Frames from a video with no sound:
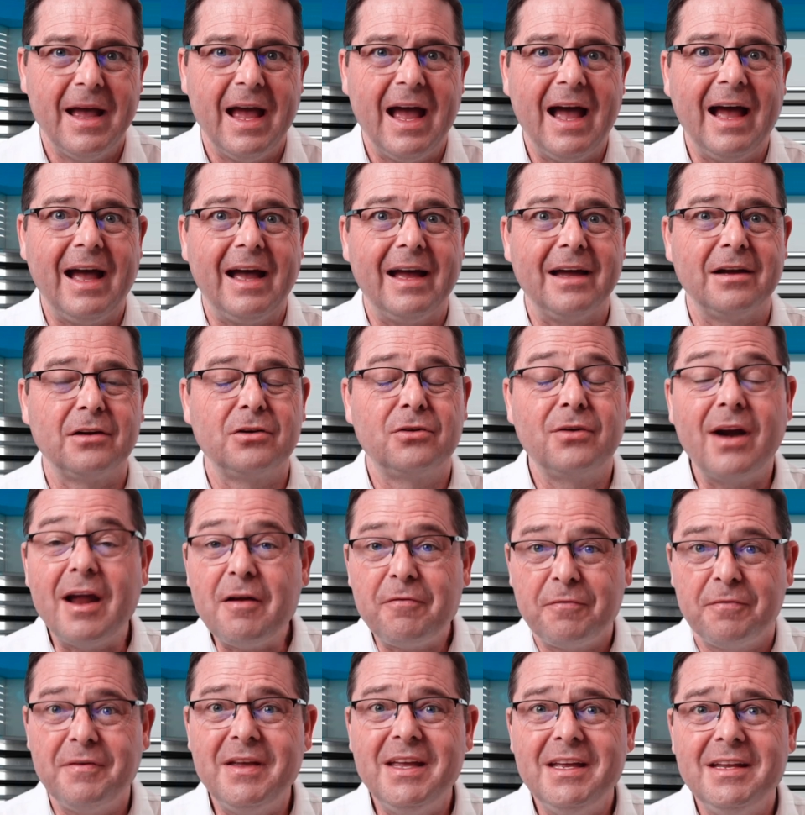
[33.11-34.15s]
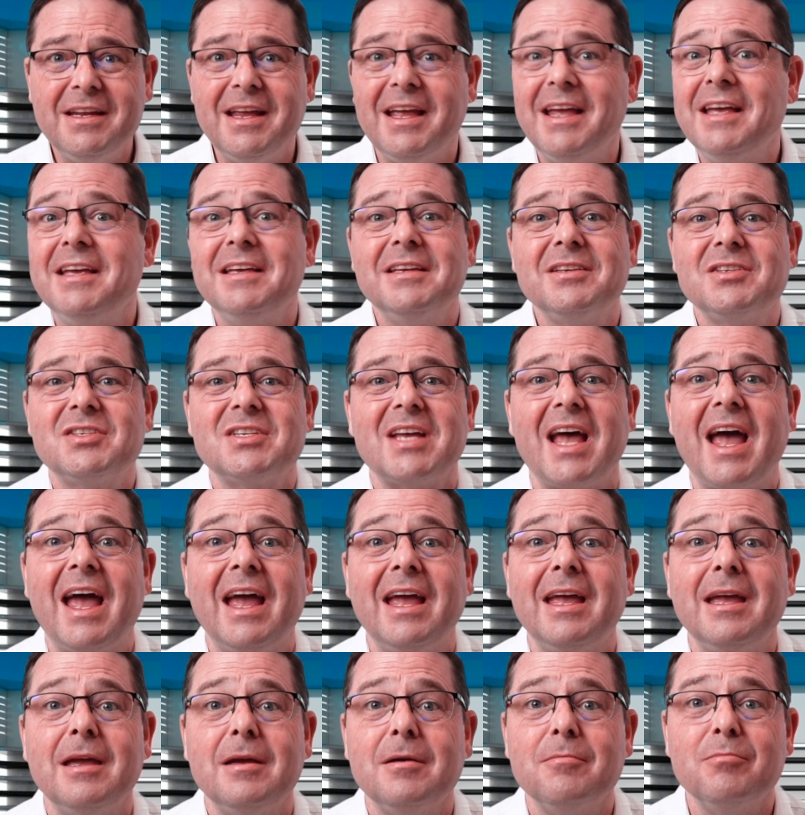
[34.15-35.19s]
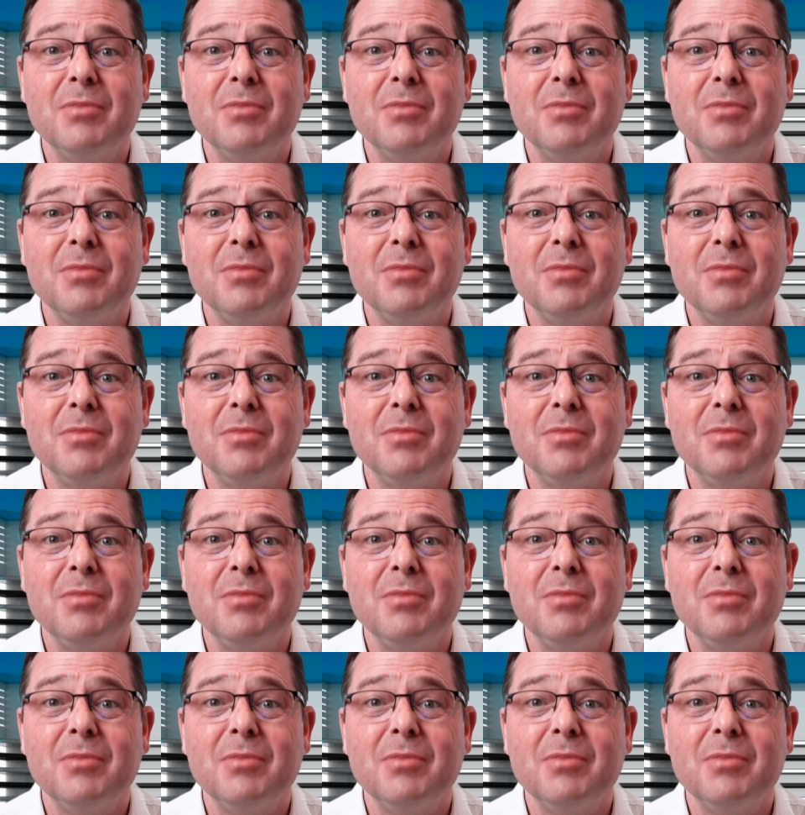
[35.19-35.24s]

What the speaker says: Graphene is a